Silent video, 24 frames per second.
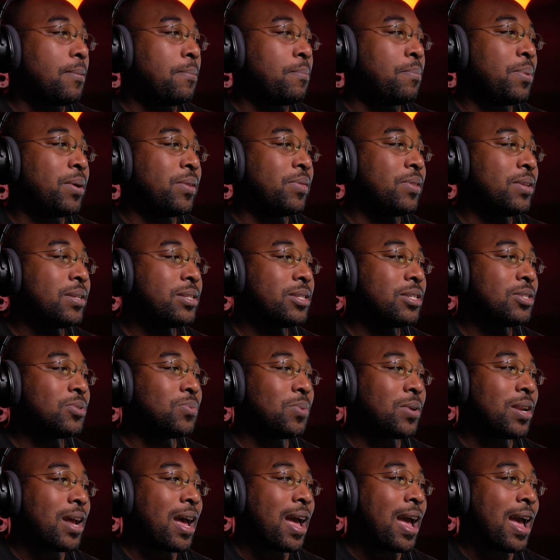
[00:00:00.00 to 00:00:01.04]
But this is
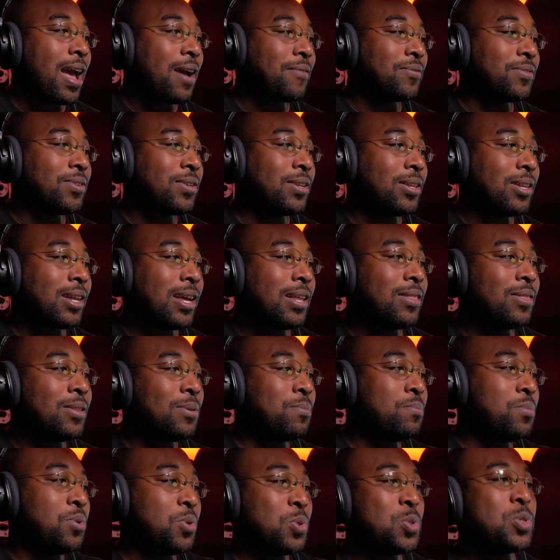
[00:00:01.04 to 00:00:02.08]
when I have to let the
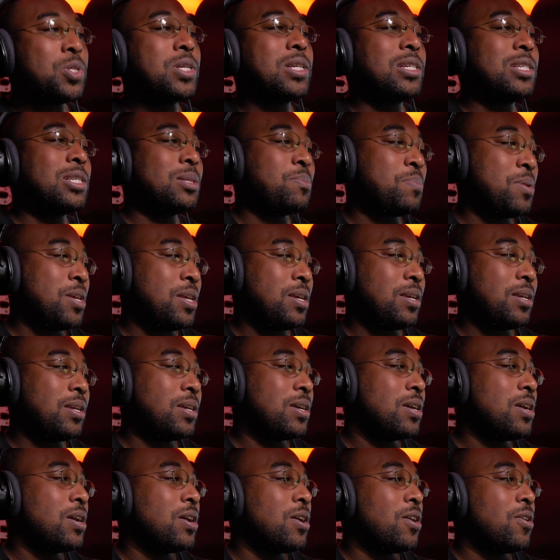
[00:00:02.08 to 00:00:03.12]
music speak
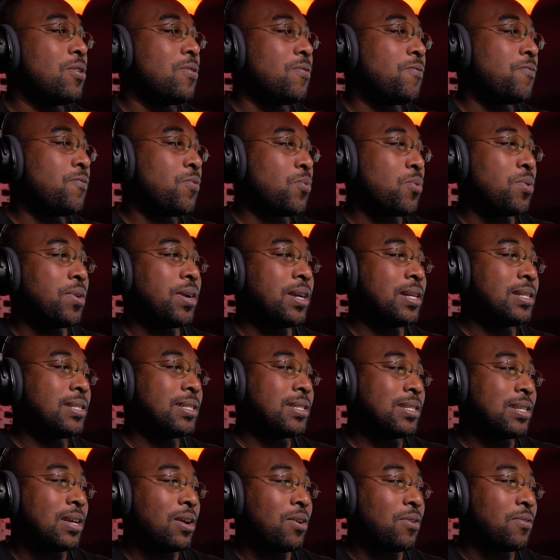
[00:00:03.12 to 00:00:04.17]
for
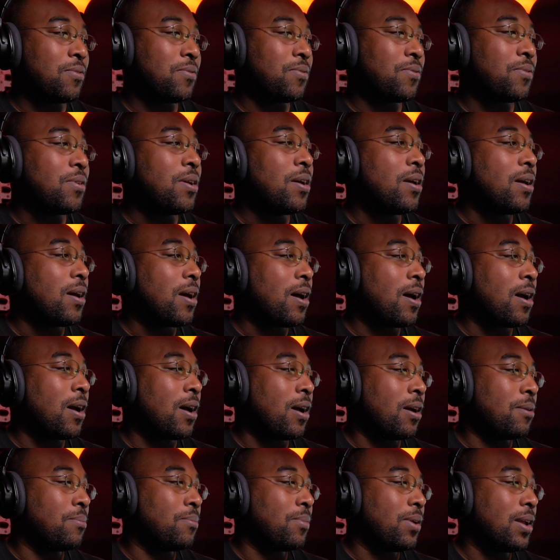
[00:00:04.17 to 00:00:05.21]
itself.
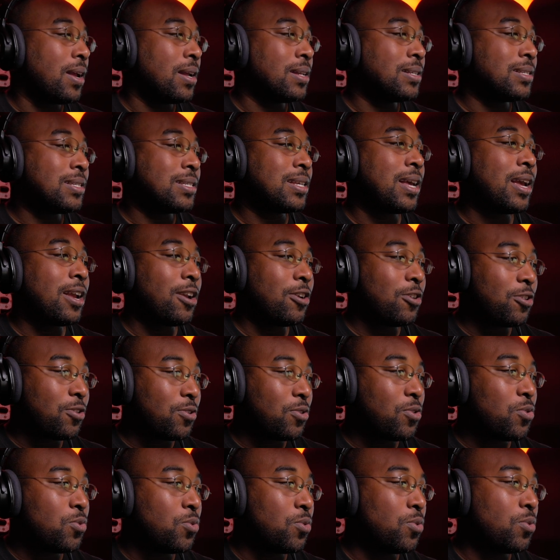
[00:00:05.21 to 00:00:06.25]
Um, and say,
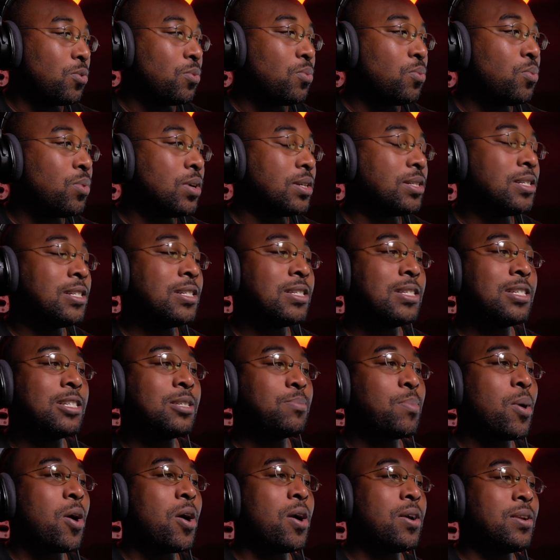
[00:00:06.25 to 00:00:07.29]
cool, what does this
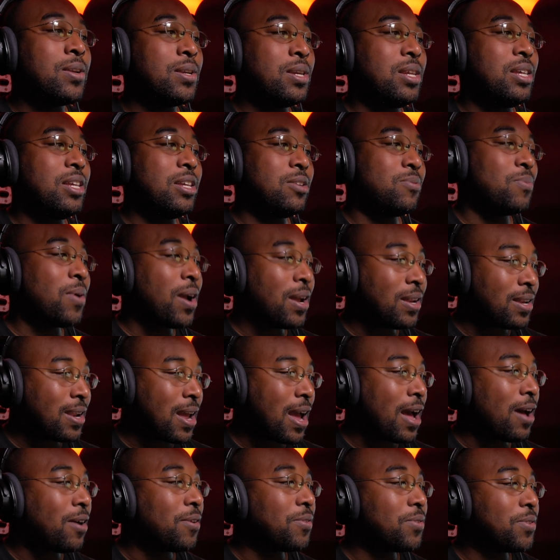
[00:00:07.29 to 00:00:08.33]
part need right
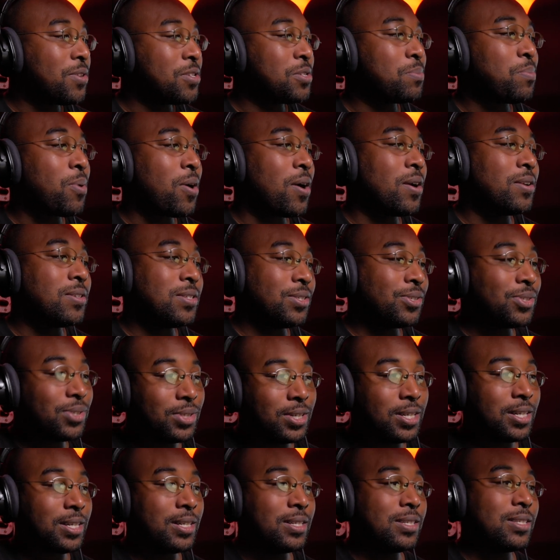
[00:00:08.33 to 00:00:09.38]
now? This part just
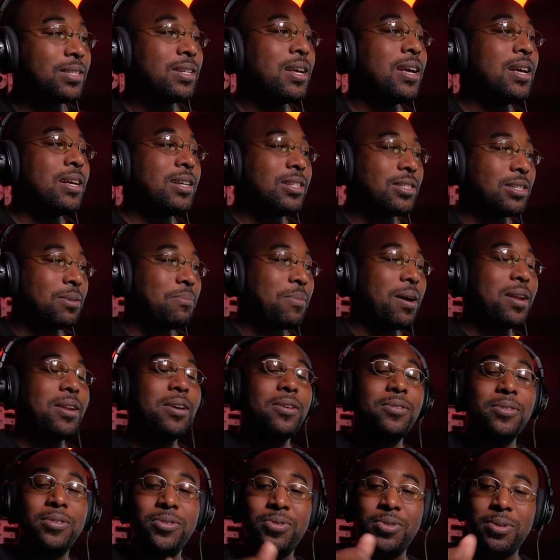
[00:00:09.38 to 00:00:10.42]
needs somebody
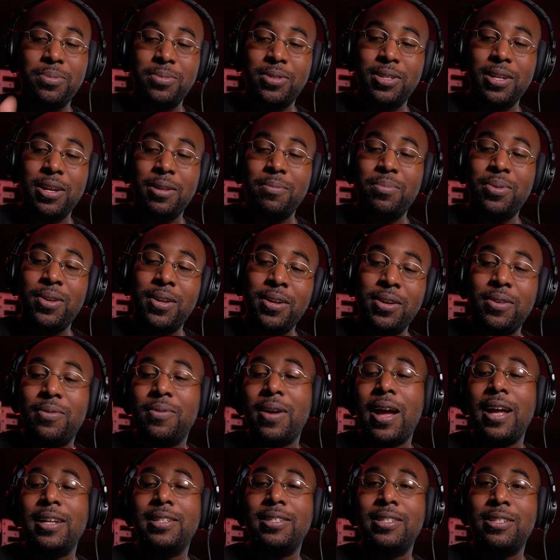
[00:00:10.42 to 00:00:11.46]
on the drum set playing a
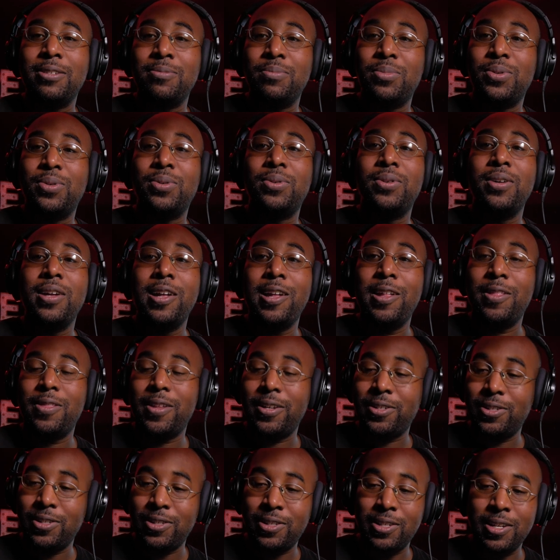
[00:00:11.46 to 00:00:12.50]
ride cymbal.
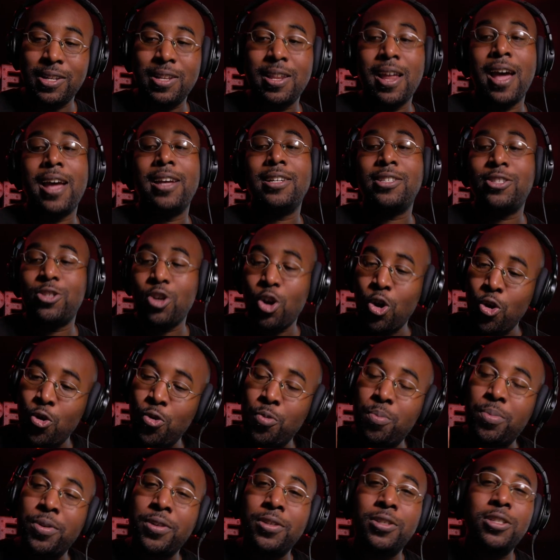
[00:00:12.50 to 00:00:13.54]
That's just a nice
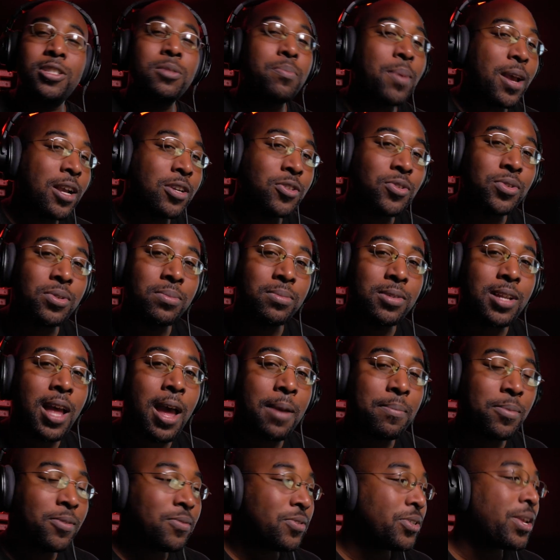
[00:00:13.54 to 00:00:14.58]
open spectrum
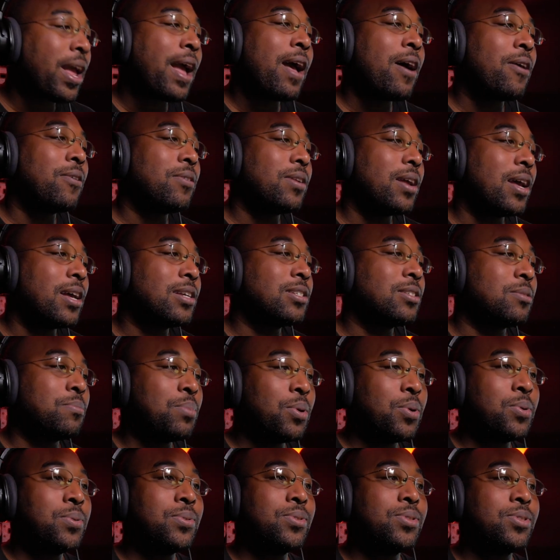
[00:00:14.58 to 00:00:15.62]
type of sound, as
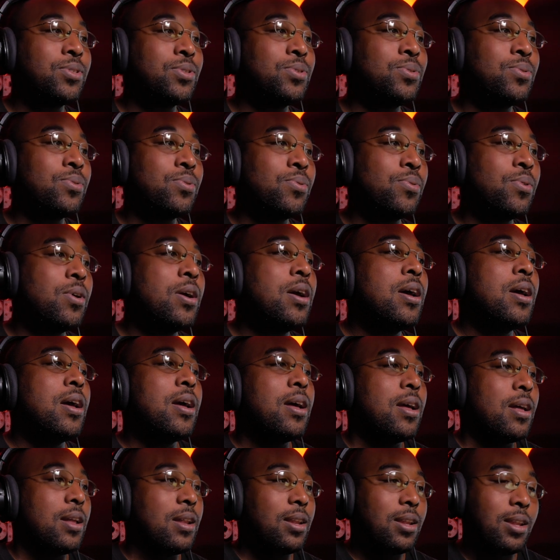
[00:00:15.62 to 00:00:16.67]
opposed to
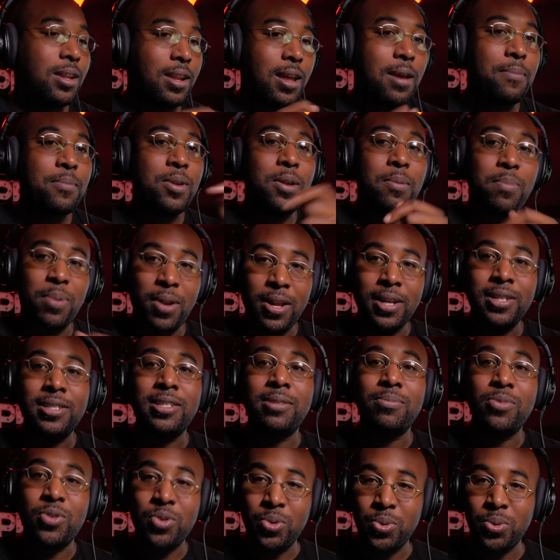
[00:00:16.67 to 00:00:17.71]
let me play
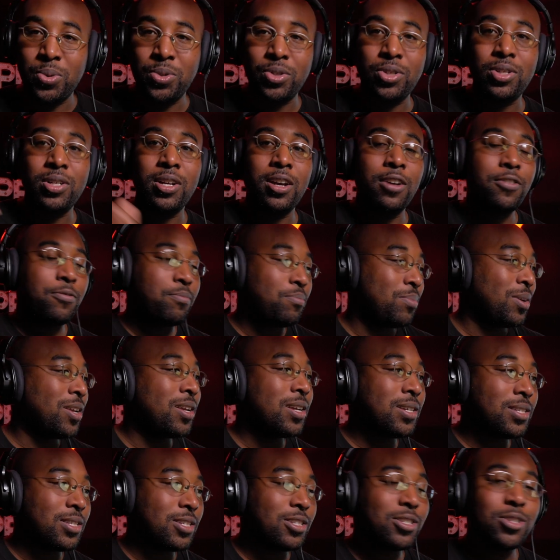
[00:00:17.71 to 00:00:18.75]
some cool stuff
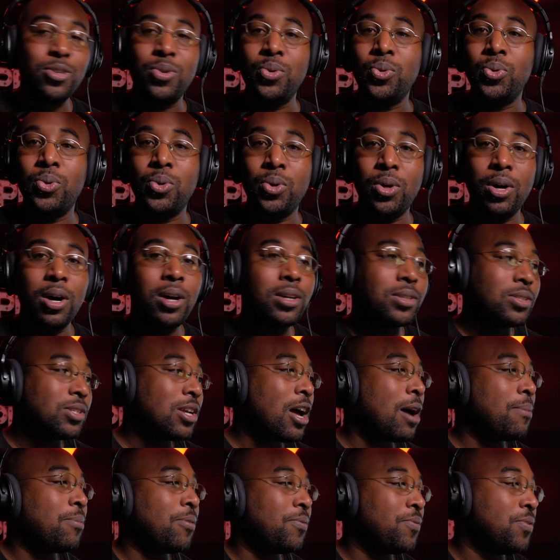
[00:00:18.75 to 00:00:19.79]
because it's cool on
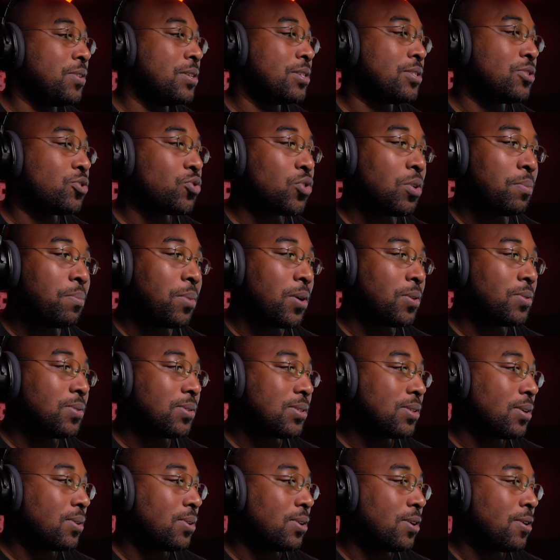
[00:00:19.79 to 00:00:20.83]
top of this trombone
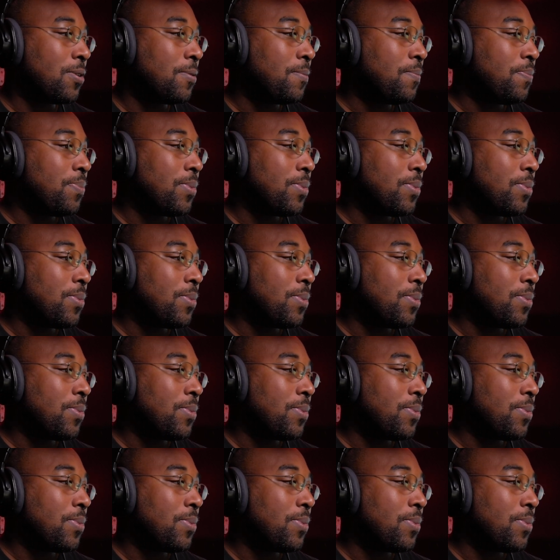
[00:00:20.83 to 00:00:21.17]
solo.